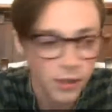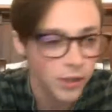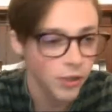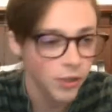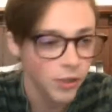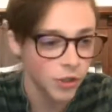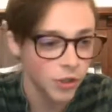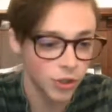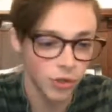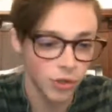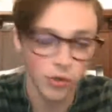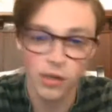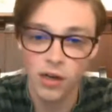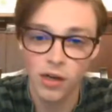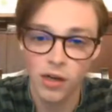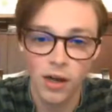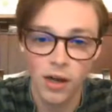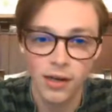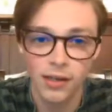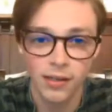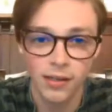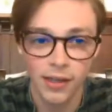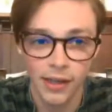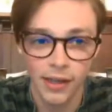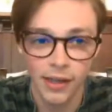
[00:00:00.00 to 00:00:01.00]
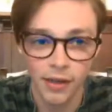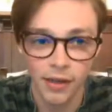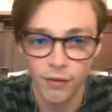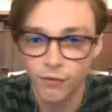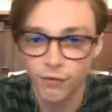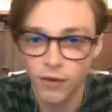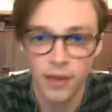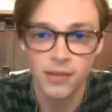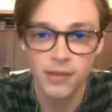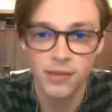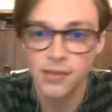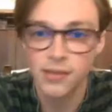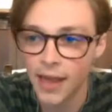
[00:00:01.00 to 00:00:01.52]
shoot it on a
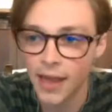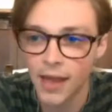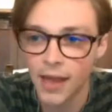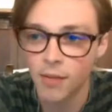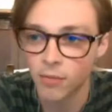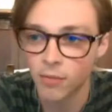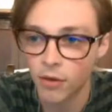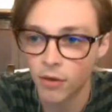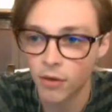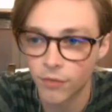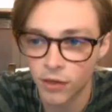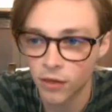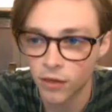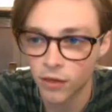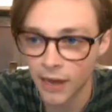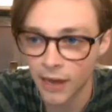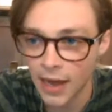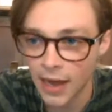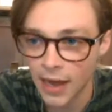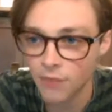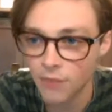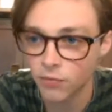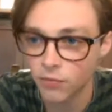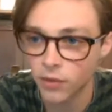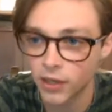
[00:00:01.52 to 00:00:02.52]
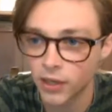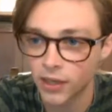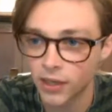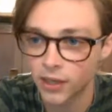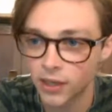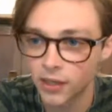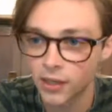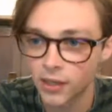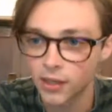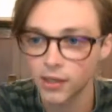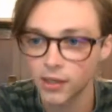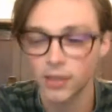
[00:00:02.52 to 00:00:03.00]
friend's camera if you don't have one.